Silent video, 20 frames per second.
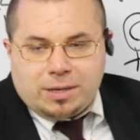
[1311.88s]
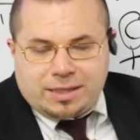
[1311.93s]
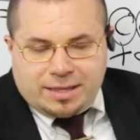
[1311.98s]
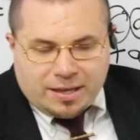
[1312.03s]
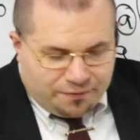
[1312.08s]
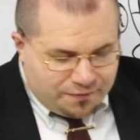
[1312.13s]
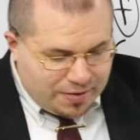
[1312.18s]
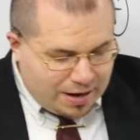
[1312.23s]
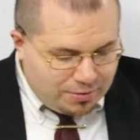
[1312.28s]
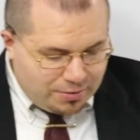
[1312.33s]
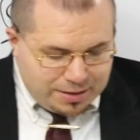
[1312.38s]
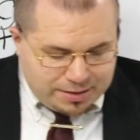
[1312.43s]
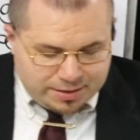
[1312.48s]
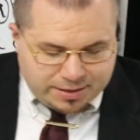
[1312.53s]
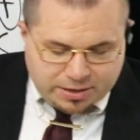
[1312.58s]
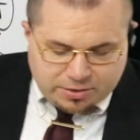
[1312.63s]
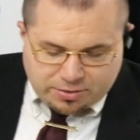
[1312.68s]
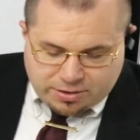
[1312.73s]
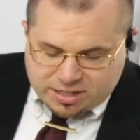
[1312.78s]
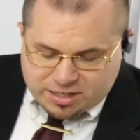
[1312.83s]
found in
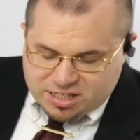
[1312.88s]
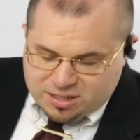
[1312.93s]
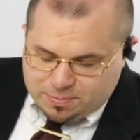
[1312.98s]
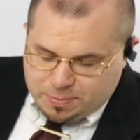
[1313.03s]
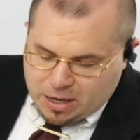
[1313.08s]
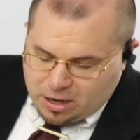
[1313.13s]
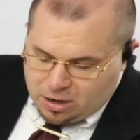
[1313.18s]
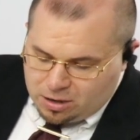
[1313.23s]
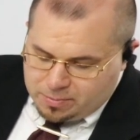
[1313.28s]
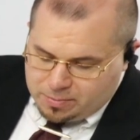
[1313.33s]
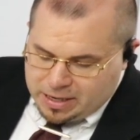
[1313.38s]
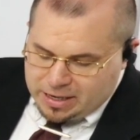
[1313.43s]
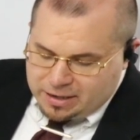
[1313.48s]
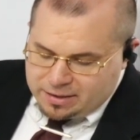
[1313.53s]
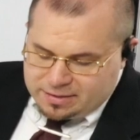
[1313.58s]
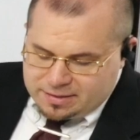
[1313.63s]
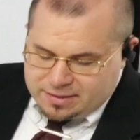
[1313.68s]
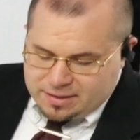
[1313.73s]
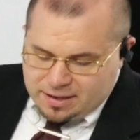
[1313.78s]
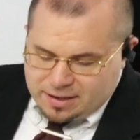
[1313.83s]
their
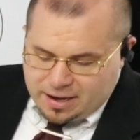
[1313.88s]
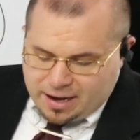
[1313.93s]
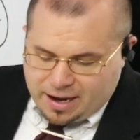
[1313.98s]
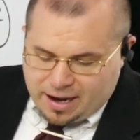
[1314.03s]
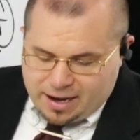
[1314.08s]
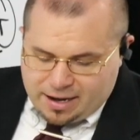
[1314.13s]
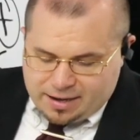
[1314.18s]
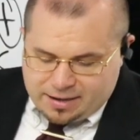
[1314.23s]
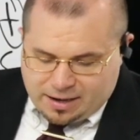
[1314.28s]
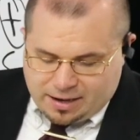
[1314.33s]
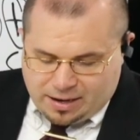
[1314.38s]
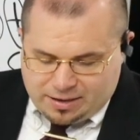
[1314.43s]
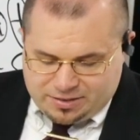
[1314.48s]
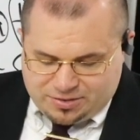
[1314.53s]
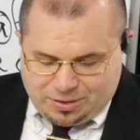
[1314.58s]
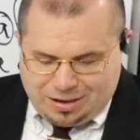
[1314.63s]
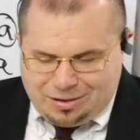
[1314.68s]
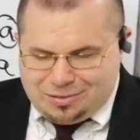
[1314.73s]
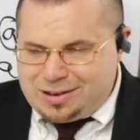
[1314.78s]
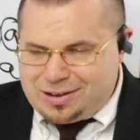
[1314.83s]
experiment, and so
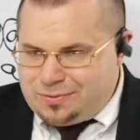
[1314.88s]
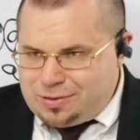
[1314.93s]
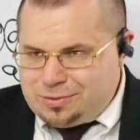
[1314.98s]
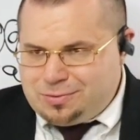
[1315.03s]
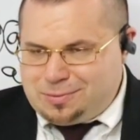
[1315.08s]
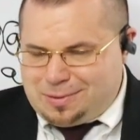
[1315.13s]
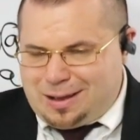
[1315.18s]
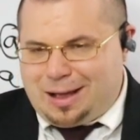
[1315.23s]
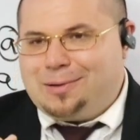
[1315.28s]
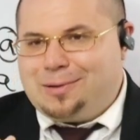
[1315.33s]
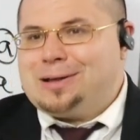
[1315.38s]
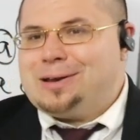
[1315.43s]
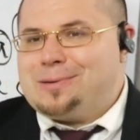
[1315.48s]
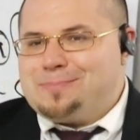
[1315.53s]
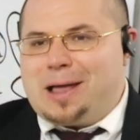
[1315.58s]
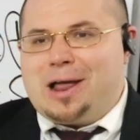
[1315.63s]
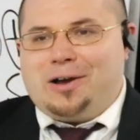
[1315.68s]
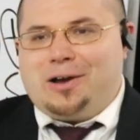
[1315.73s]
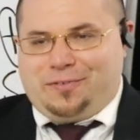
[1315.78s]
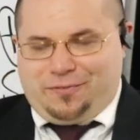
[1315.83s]
I'm going to
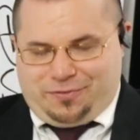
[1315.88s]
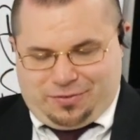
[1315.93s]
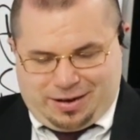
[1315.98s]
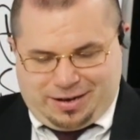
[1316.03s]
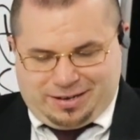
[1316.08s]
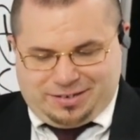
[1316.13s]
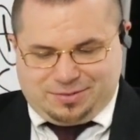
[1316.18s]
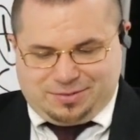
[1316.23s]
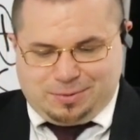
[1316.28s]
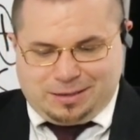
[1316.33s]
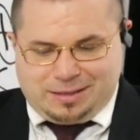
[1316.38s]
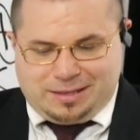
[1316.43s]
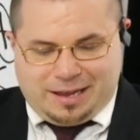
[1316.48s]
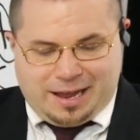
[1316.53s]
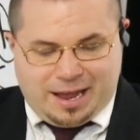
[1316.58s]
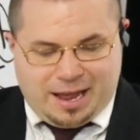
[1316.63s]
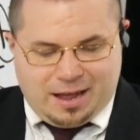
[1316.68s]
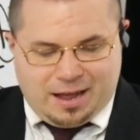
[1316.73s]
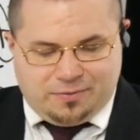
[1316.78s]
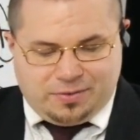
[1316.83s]
paraphrase what they
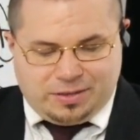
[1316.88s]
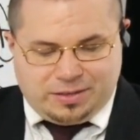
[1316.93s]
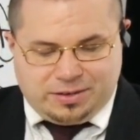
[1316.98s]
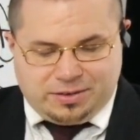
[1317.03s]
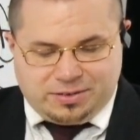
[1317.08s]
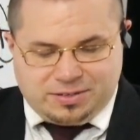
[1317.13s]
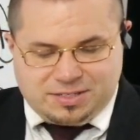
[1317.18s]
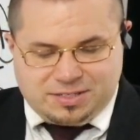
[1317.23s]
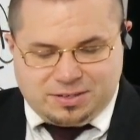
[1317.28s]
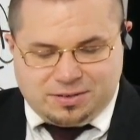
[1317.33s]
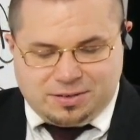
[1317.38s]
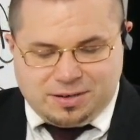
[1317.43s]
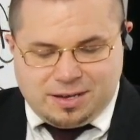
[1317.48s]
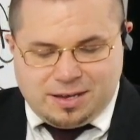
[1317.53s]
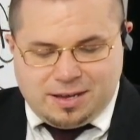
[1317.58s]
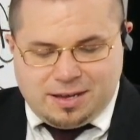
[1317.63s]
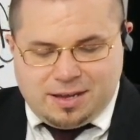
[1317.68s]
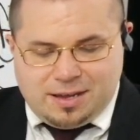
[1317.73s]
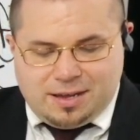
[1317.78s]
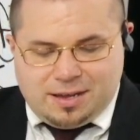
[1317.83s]
have in there. So
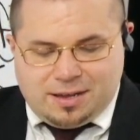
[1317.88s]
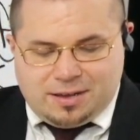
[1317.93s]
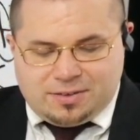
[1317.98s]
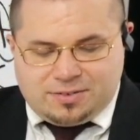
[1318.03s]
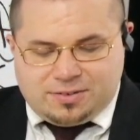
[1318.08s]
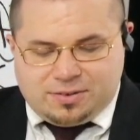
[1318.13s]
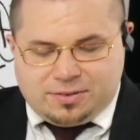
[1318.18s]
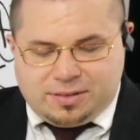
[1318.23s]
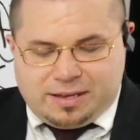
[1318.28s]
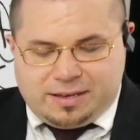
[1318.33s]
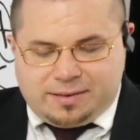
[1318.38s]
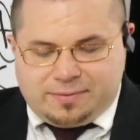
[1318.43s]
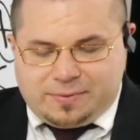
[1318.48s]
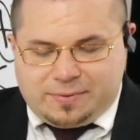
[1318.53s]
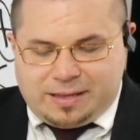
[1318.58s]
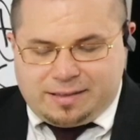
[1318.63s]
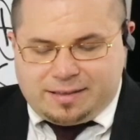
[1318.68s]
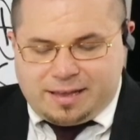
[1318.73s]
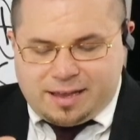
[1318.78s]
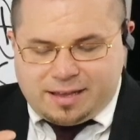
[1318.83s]

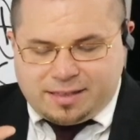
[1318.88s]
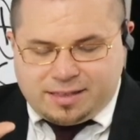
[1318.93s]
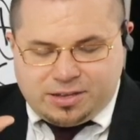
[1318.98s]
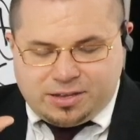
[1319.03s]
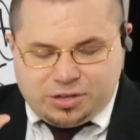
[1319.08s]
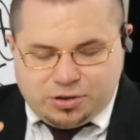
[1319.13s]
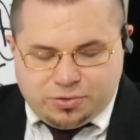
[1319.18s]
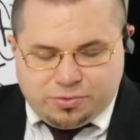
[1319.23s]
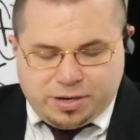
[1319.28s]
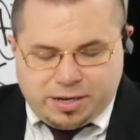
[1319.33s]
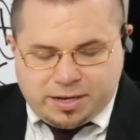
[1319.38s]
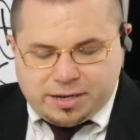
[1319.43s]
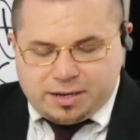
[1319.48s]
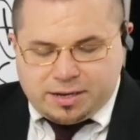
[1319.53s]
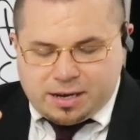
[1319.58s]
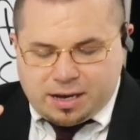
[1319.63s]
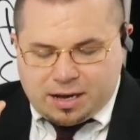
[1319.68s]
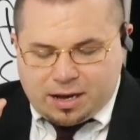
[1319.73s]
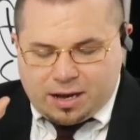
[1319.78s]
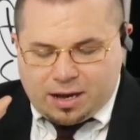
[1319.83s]
they take the union
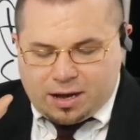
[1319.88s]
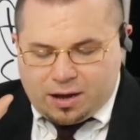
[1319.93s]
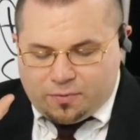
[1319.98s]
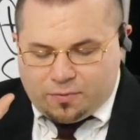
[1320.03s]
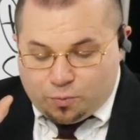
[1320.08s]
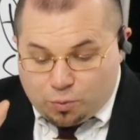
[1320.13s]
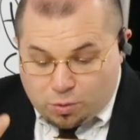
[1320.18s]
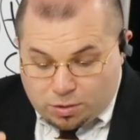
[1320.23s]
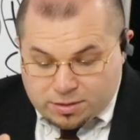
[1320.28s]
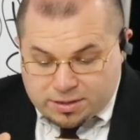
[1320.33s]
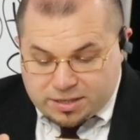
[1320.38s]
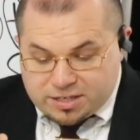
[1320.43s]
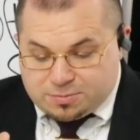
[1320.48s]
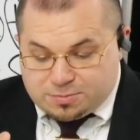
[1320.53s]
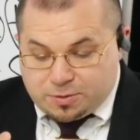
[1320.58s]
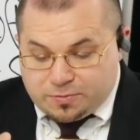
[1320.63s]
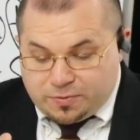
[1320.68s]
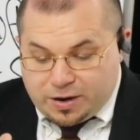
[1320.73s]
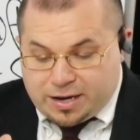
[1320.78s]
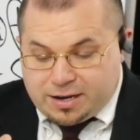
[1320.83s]
of word lists
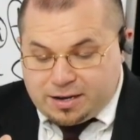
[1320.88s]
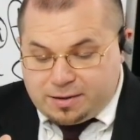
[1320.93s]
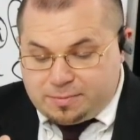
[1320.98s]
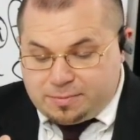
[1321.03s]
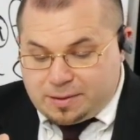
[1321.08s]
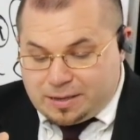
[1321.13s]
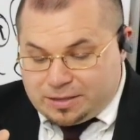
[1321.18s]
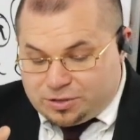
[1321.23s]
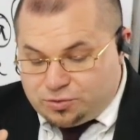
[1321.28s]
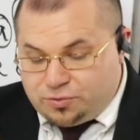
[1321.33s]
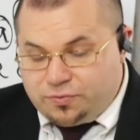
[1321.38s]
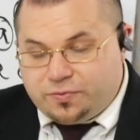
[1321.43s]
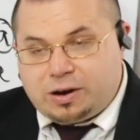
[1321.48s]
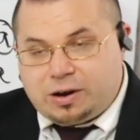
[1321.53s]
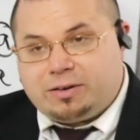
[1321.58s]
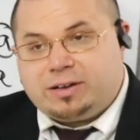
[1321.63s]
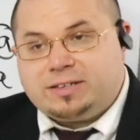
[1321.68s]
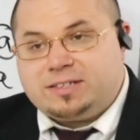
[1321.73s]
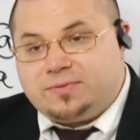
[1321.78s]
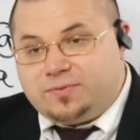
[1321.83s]
provided by two
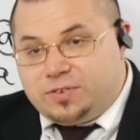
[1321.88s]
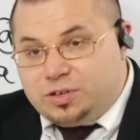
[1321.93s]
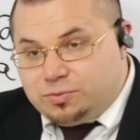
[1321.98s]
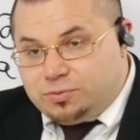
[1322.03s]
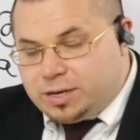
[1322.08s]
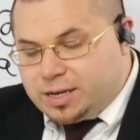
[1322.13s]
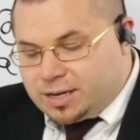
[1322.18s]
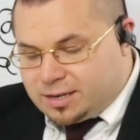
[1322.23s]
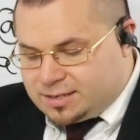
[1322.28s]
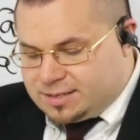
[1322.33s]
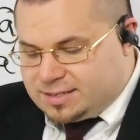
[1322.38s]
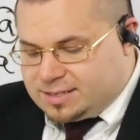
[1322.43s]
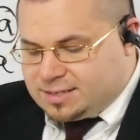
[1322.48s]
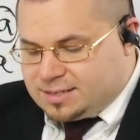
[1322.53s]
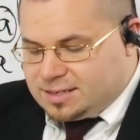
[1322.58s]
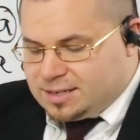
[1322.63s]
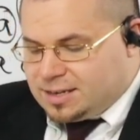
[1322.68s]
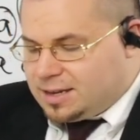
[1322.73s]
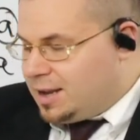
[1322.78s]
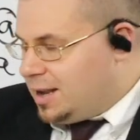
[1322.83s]
variants of Unix.
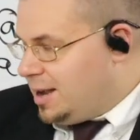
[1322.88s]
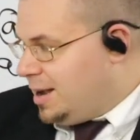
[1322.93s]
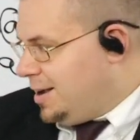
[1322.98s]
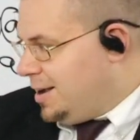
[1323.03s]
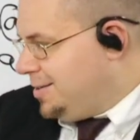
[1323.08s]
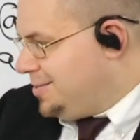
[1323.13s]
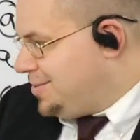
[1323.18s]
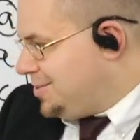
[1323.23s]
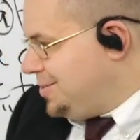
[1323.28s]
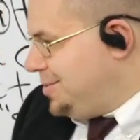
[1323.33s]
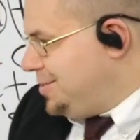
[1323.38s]
So you're